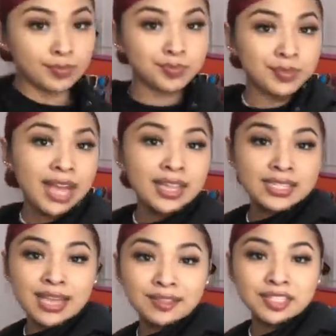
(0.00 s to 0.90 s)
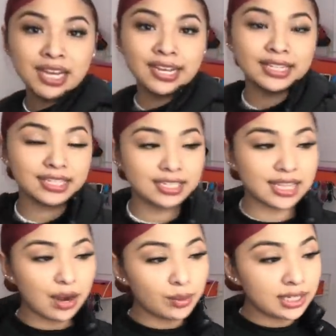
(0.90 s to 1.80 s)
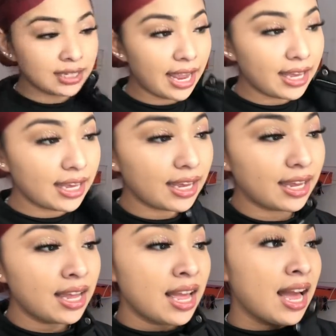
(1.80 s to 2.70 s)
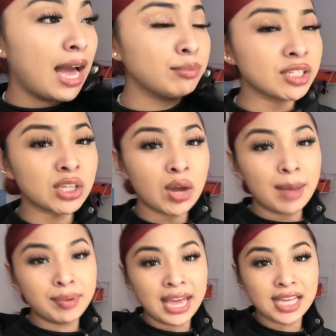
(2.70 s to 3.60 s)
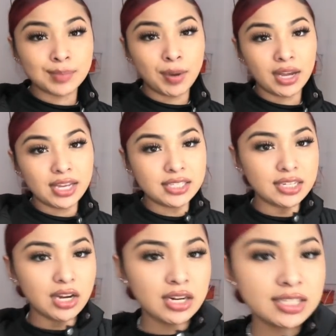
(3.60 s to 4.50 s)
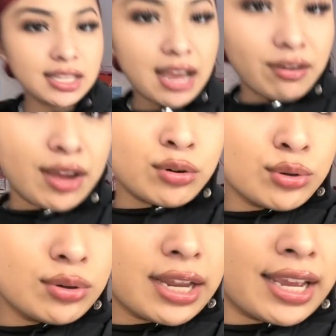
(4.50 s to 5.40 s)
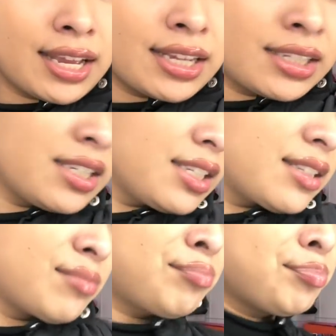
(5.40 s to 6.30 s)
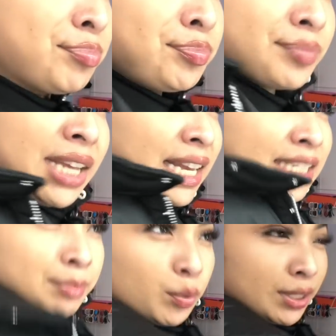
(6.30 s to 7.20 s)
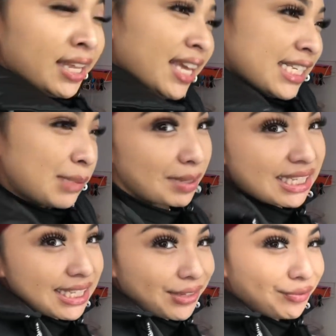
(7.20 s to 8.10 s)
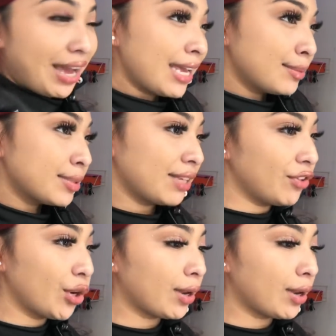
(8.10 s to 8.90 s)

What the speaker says: Yeah, this is how the jacket looks. I really like it. I'm just so happy it has pockets. And honestly, I don't know, like, it gives me really expensive vibes, if you know what I